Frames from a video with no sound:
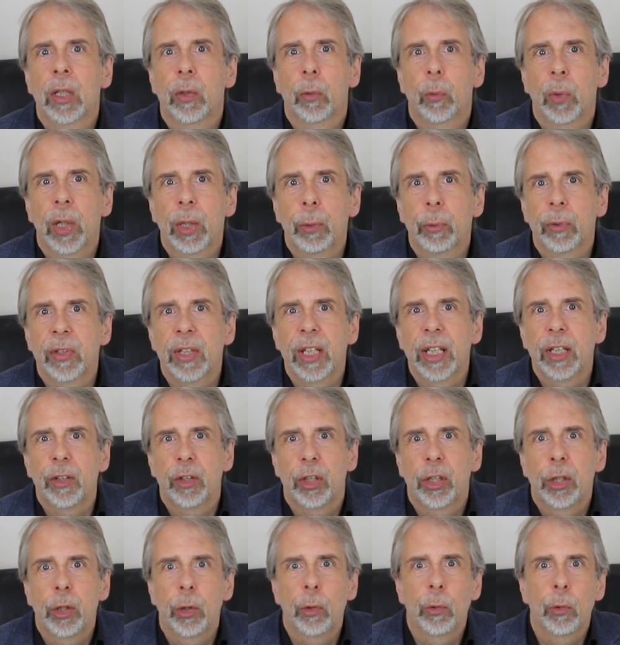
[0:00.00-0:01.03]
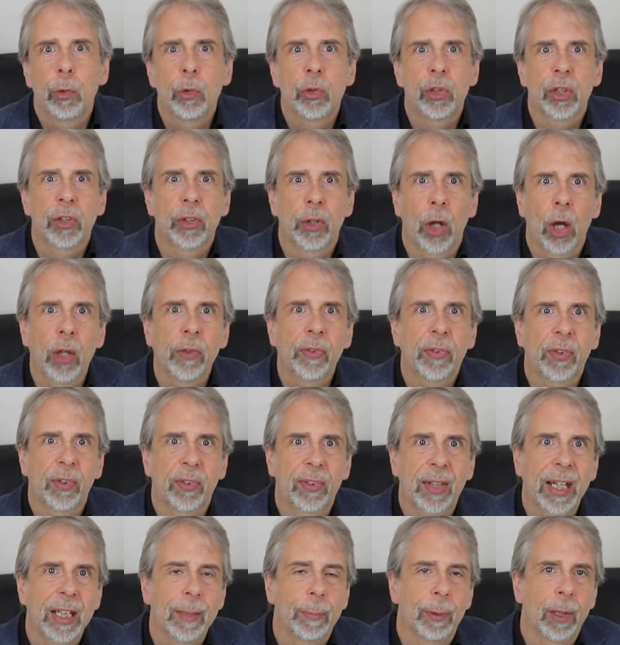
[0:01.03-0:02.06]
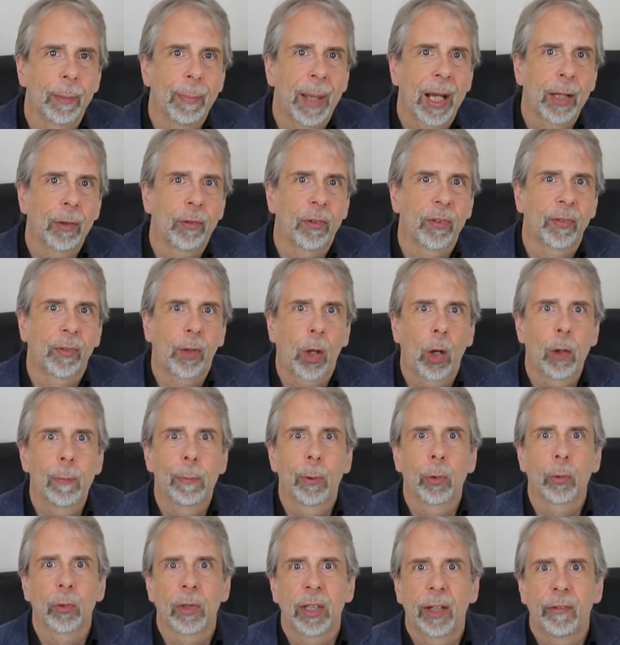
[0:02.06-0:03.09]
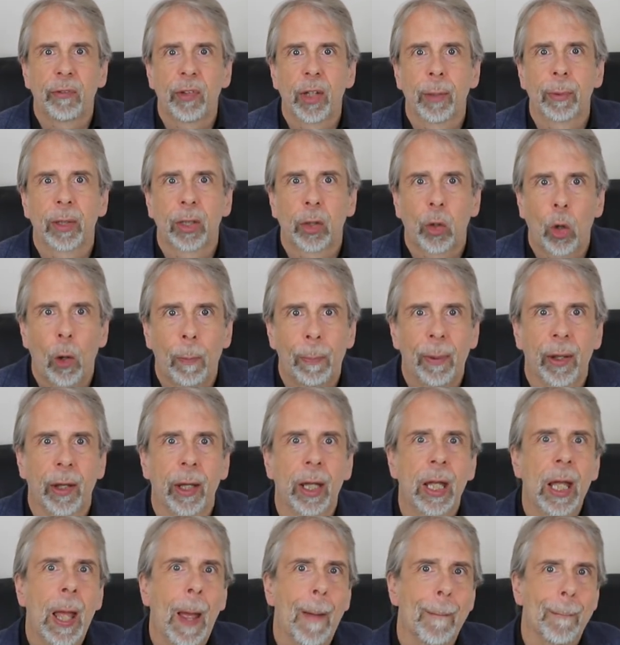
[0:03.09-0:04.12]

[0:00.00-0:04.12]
we would need huge and unsustainable amounts of cobalt, lithium and copper.